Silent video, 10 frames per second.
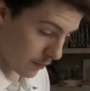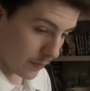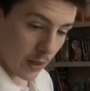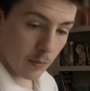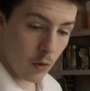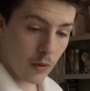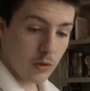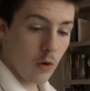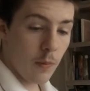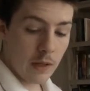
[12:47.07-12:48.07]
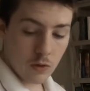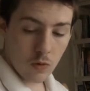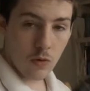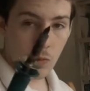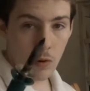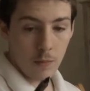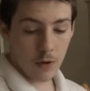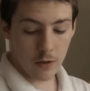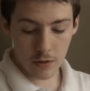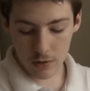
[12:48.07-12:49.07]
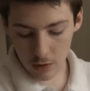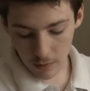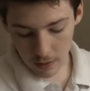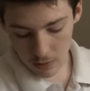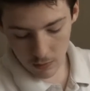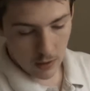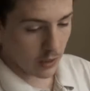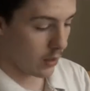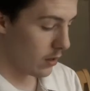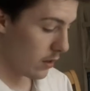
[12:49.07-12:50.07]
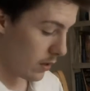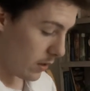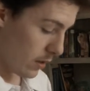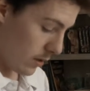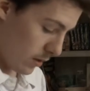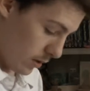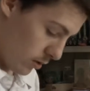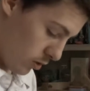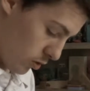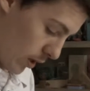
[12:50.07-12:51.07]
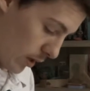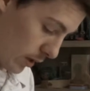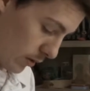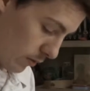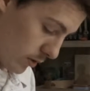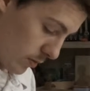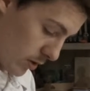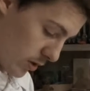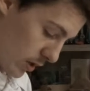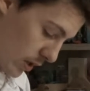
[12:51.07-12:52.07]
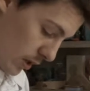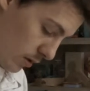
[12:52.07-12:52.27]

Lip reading: up, I'm going to go back to the wood burner until that's ready and just try to get as much as I